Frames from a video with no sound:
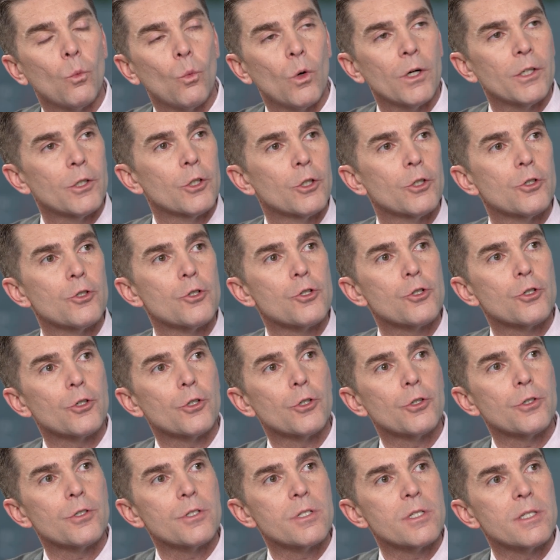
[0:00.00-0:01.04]
what
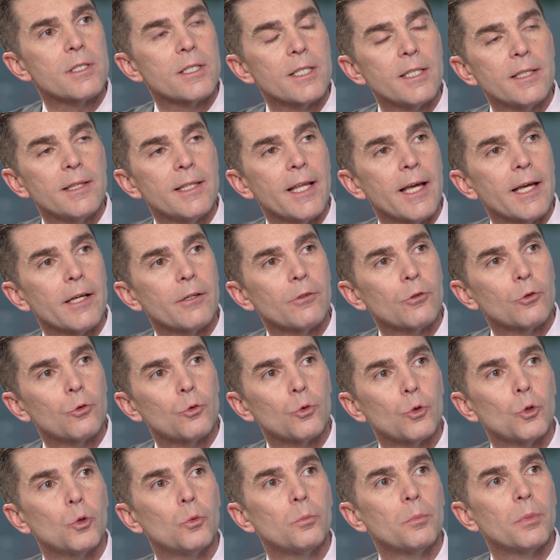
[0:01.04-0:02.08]
concerns did that
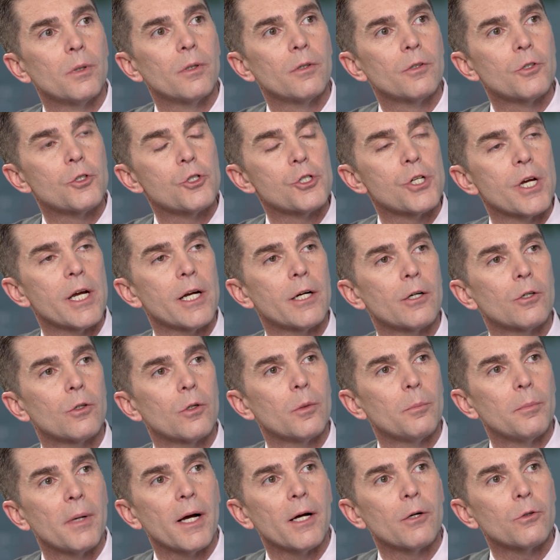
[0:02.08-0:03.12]
group share
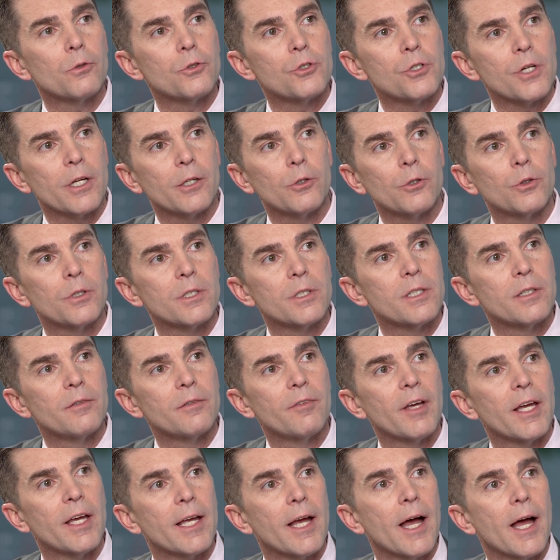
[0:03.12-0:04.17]
about
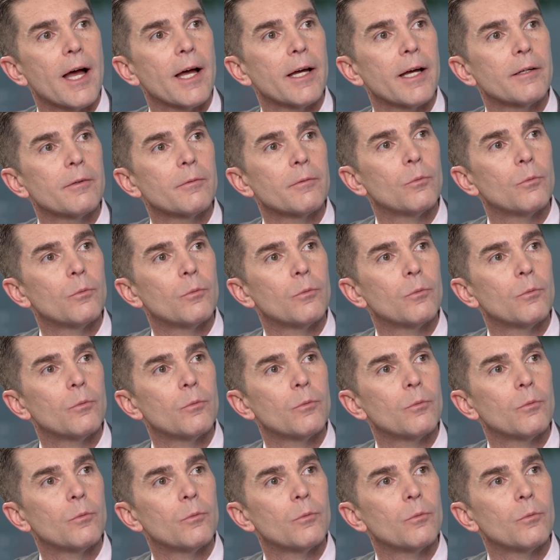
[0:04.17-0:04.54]
generative AI?